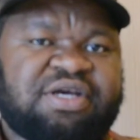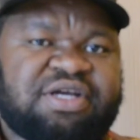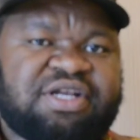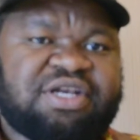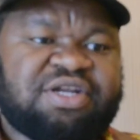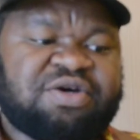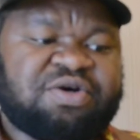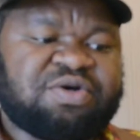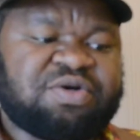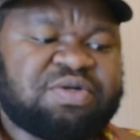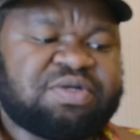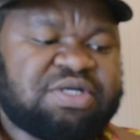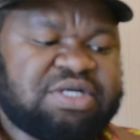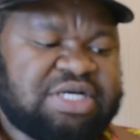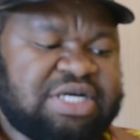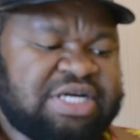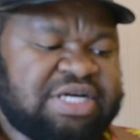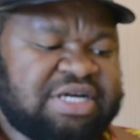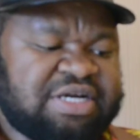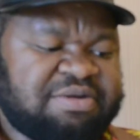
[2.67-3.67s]
Hello,
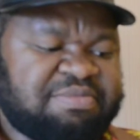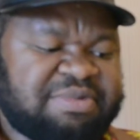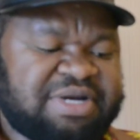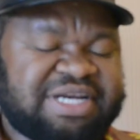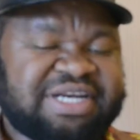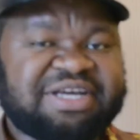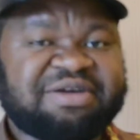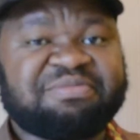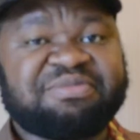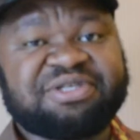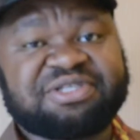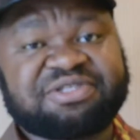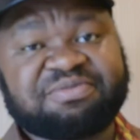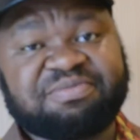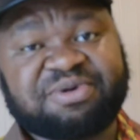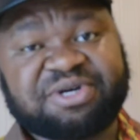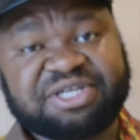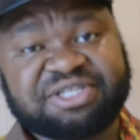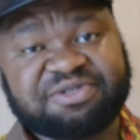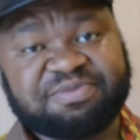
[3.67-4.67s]
my name is
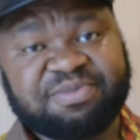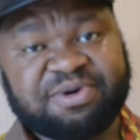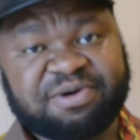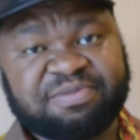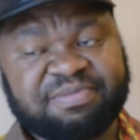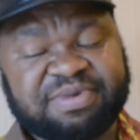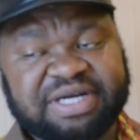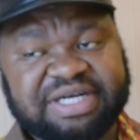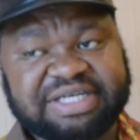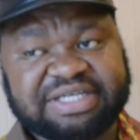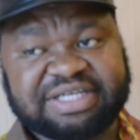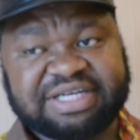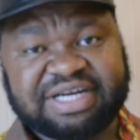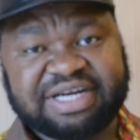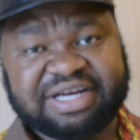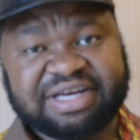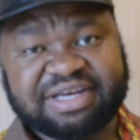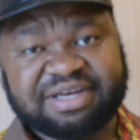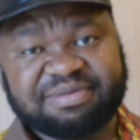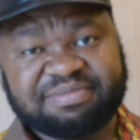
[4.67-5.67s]
Briggs Bomba.
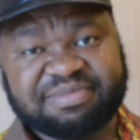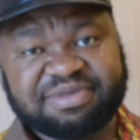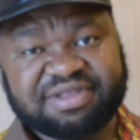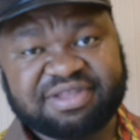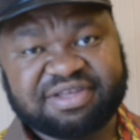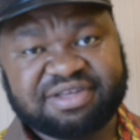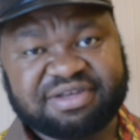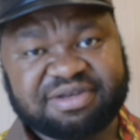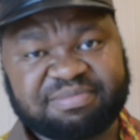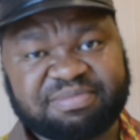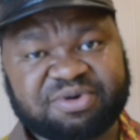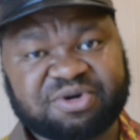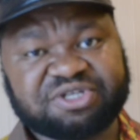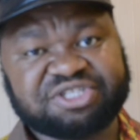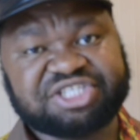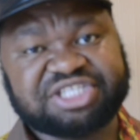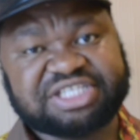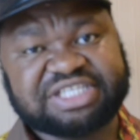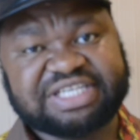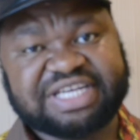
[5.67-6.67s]
I am the
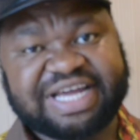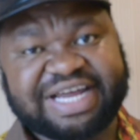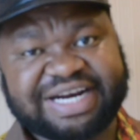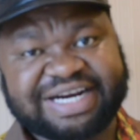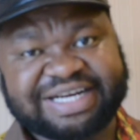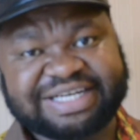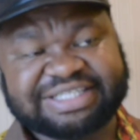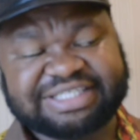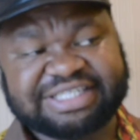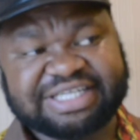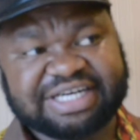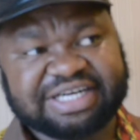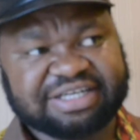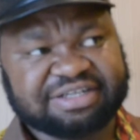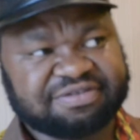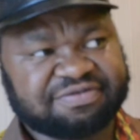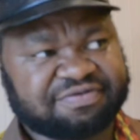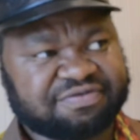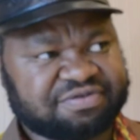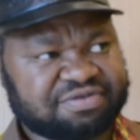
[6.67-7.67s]
project director
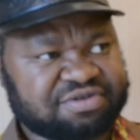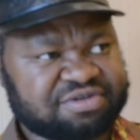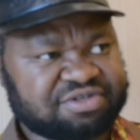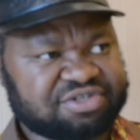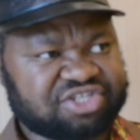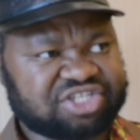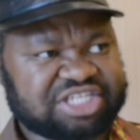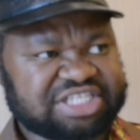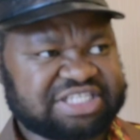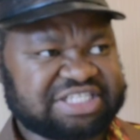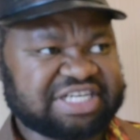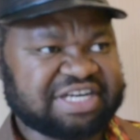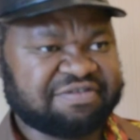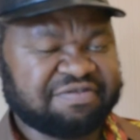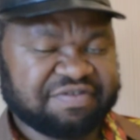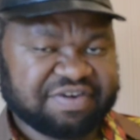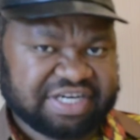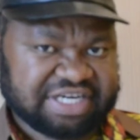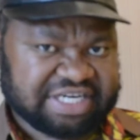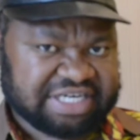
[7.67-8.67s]
for Trust
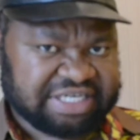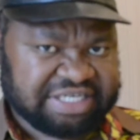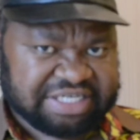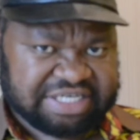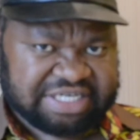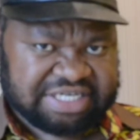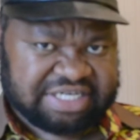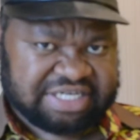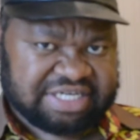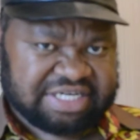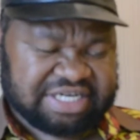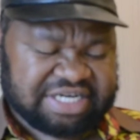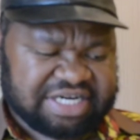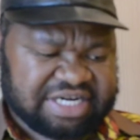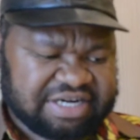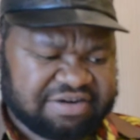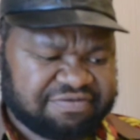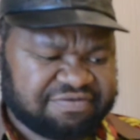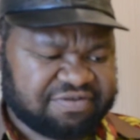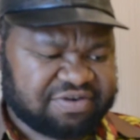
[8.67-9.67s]
Africa,
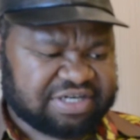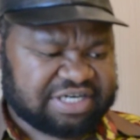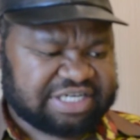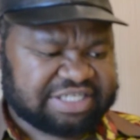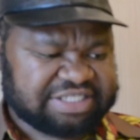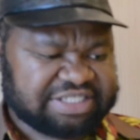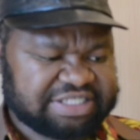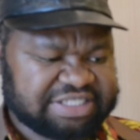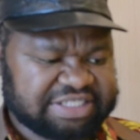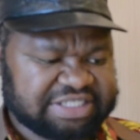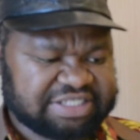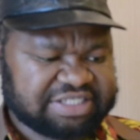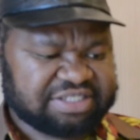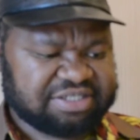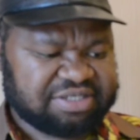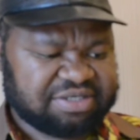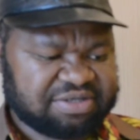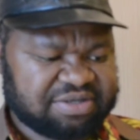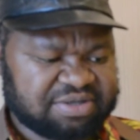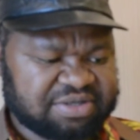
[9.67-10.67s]
focusing
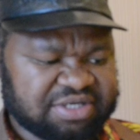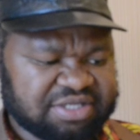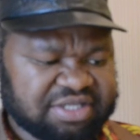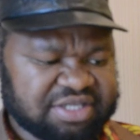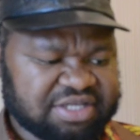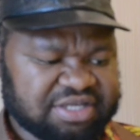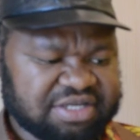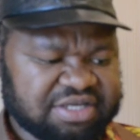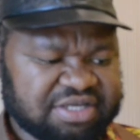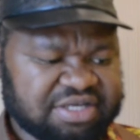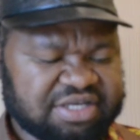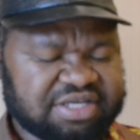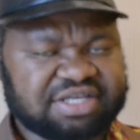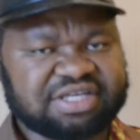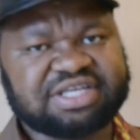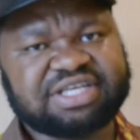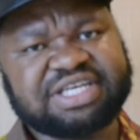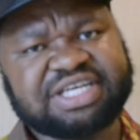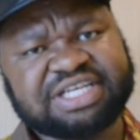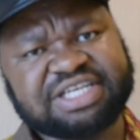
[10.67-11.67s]
on
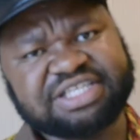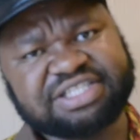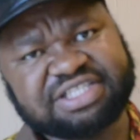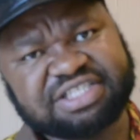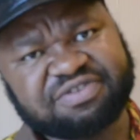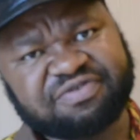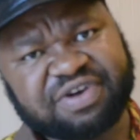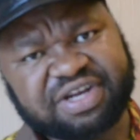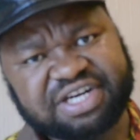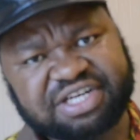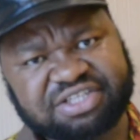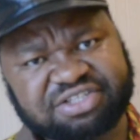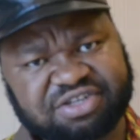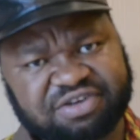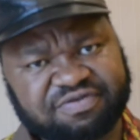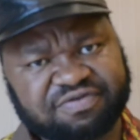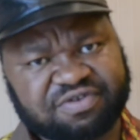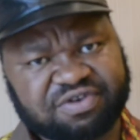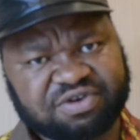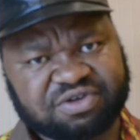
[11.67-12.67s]
the illicit
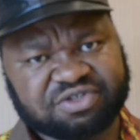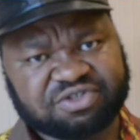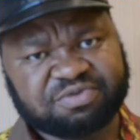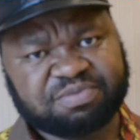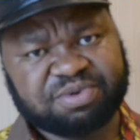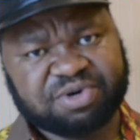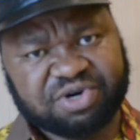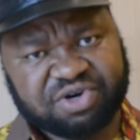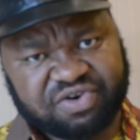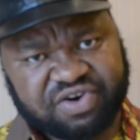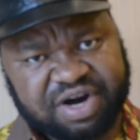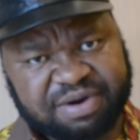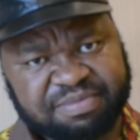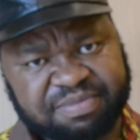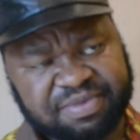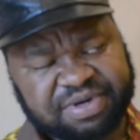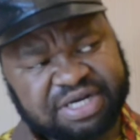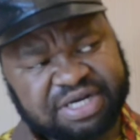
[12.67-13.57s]
financial flows program,